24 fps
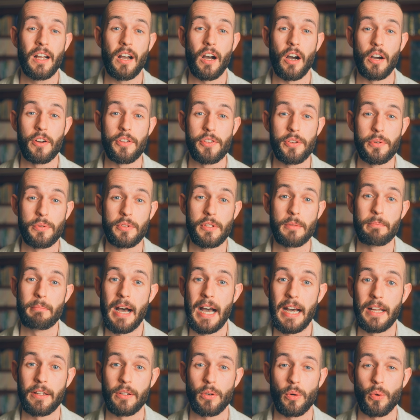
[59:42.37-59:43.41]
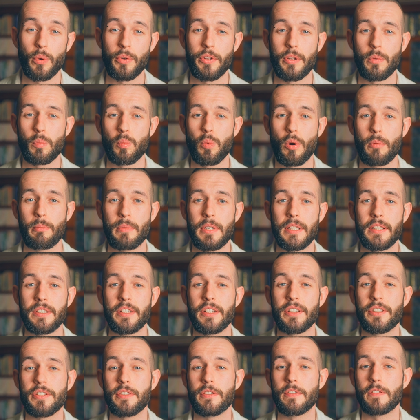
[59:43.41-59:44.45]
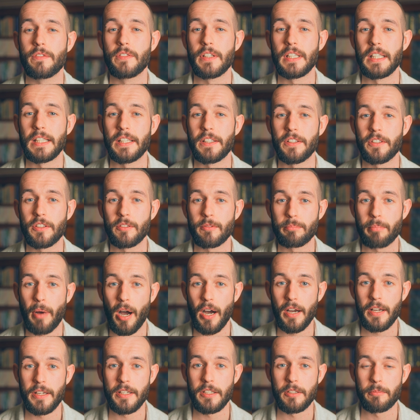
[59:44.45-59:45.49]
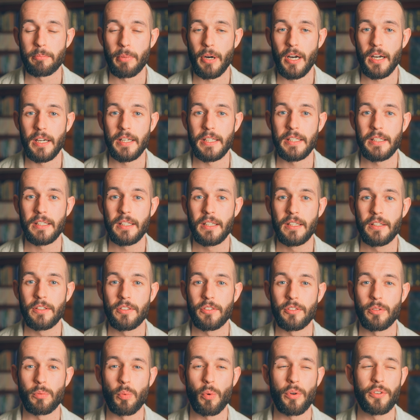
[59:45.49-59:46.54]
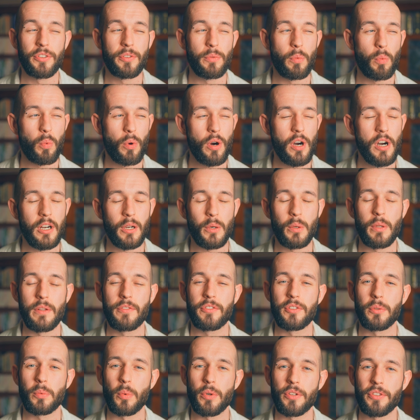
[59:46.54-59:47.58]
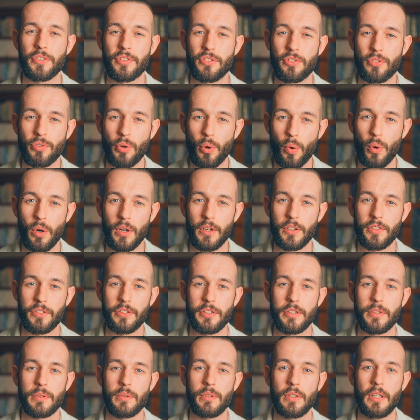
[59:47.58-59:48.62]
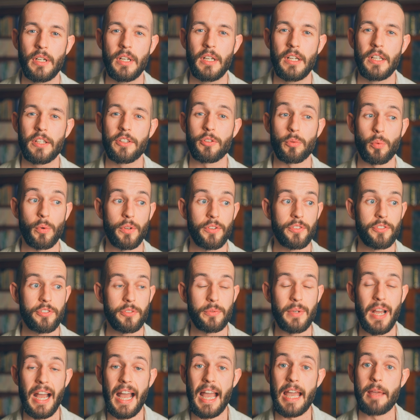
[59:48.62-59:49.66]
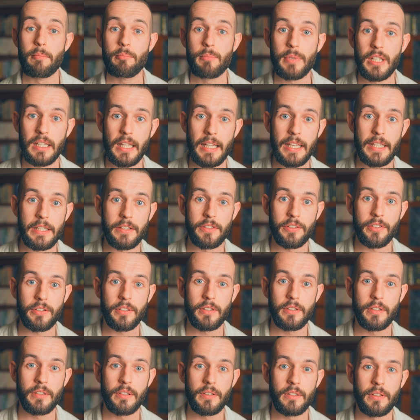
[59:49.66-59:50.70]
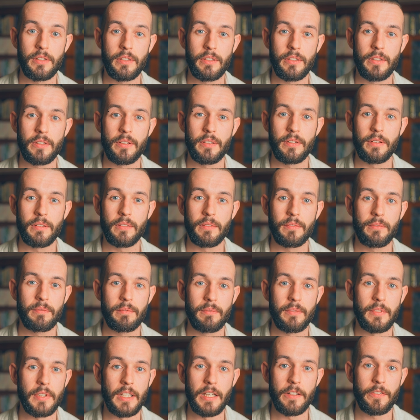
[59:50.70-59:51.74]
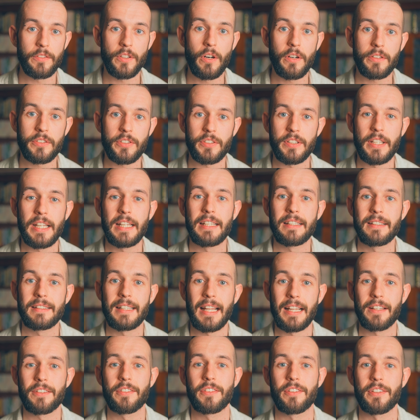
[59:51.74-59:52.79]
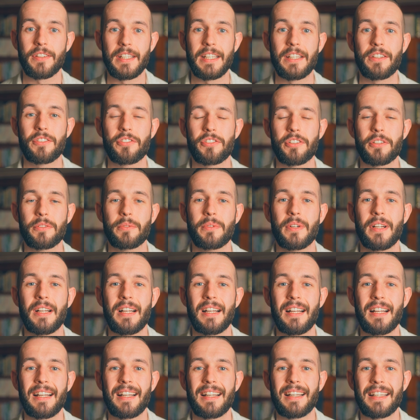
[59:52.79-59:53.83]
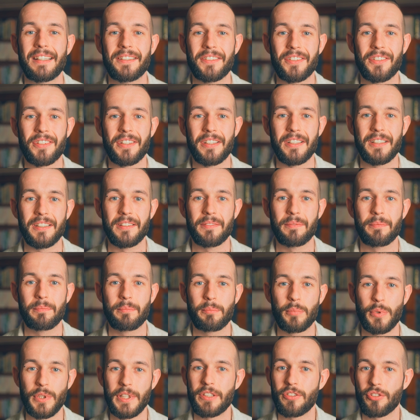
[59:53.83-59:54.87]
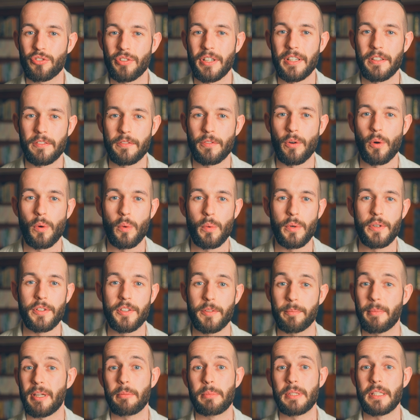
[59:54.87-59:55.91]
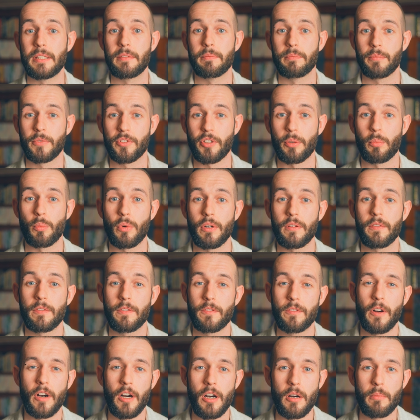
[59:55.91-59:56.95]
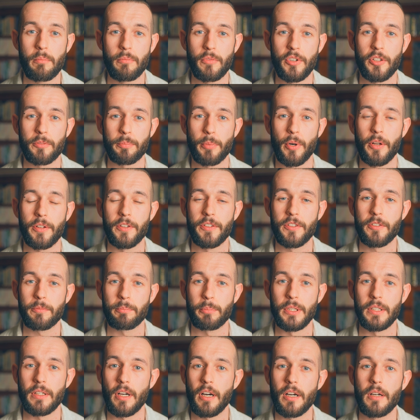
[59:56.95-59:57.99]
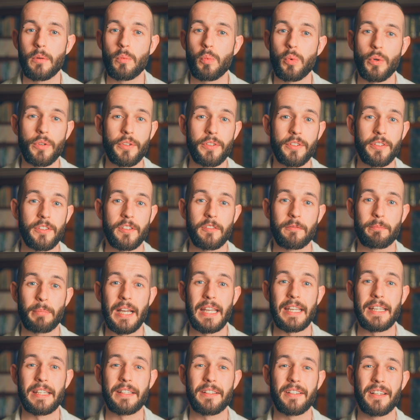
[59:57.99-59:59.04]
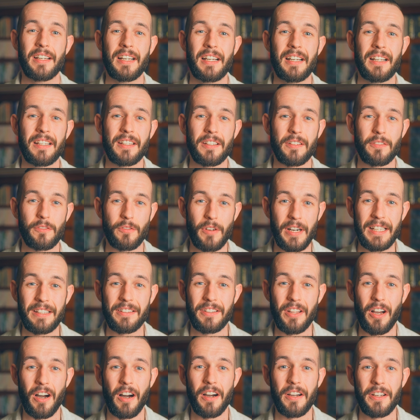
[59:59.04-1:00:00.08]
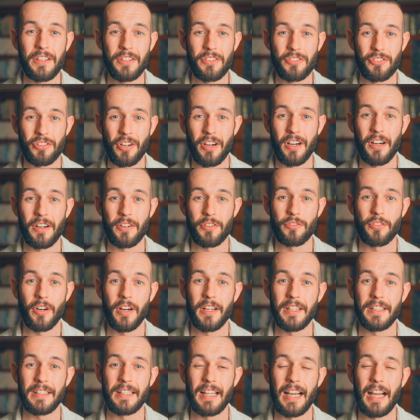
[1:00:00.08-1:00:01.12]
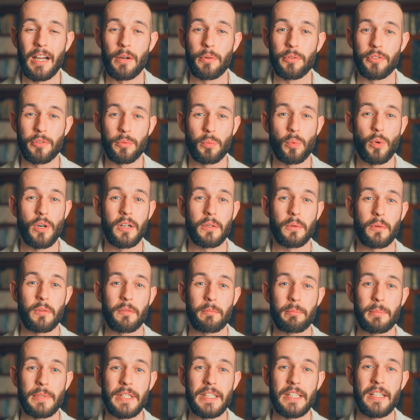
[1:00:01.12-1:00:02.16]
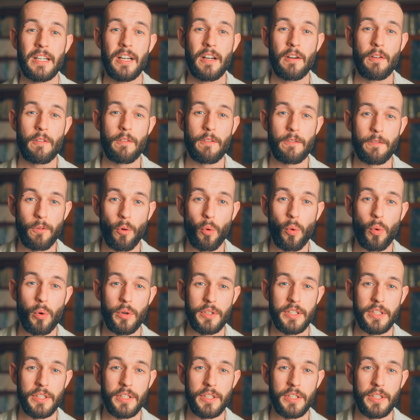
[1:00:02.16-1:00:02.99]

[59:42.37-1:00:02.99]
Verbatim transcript: are you the man or the woman that you feel inspired by, to want to work with, to want to talk to, to want to emulate? If not, then that's the issue. It's a pretty straightforward, maybe somewhat firm response, but I wouldn't have paid the rate that I charge right now to work with me four